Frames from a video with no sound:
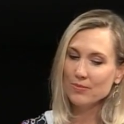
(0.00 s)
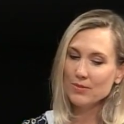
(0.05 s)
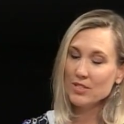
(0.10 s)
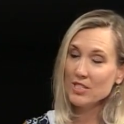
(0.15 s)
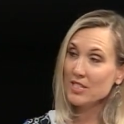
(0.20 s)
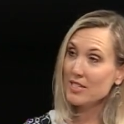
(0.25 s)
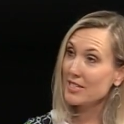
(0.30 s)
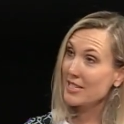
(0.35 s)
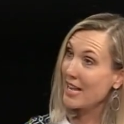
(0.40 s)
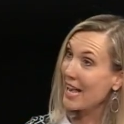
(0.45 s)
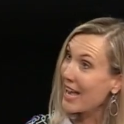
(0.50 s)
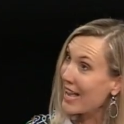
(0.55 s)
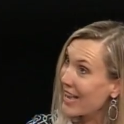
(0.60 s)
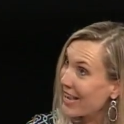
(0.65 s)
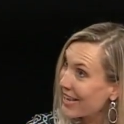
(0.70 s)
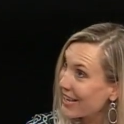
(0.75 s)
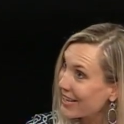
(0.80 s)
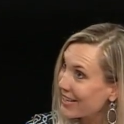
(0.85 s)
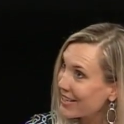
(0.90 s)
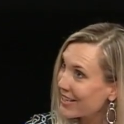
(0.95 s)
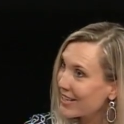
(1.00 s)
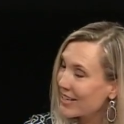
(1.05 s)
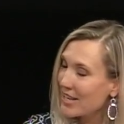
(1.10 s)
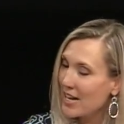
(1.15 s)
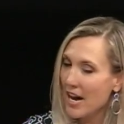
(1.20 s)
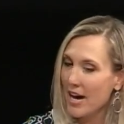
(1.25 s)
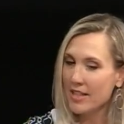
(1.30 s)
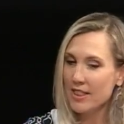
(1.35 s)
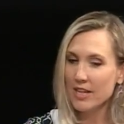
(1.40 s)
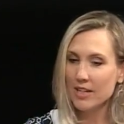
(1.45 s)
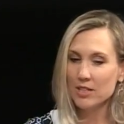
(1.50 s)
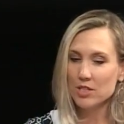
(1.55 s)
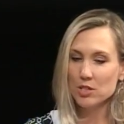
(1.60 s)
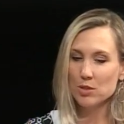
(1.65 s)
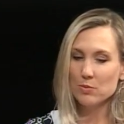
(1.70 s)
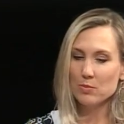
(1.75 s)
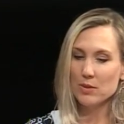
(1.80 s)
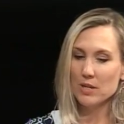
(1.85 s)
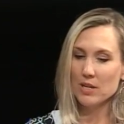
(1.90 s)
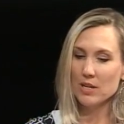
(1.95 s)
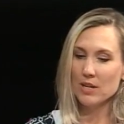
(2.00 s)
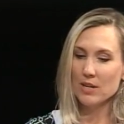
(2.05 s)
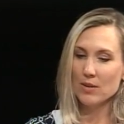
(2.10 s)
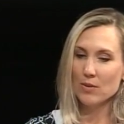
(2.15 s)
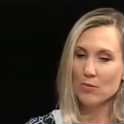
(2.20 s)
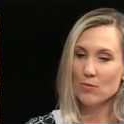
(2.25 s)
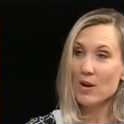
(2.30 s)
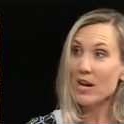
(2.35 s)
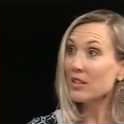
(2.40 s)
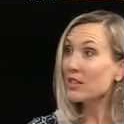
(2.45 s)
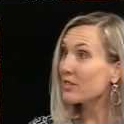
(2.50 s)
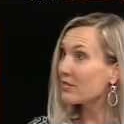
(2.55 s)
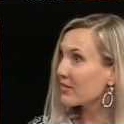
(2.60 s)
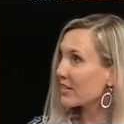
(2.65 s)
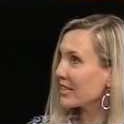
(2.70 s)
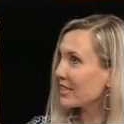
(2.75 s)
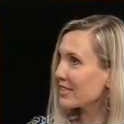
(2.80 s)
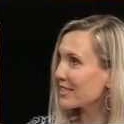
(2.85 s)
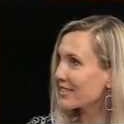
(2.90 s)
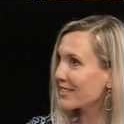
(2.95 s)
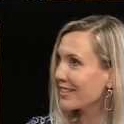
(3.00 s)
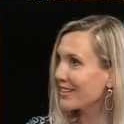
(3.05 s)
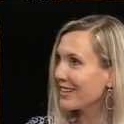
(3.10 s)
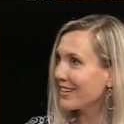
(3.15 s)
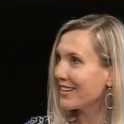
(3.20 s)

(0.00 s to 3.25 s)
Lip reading: today, I think to be relevant,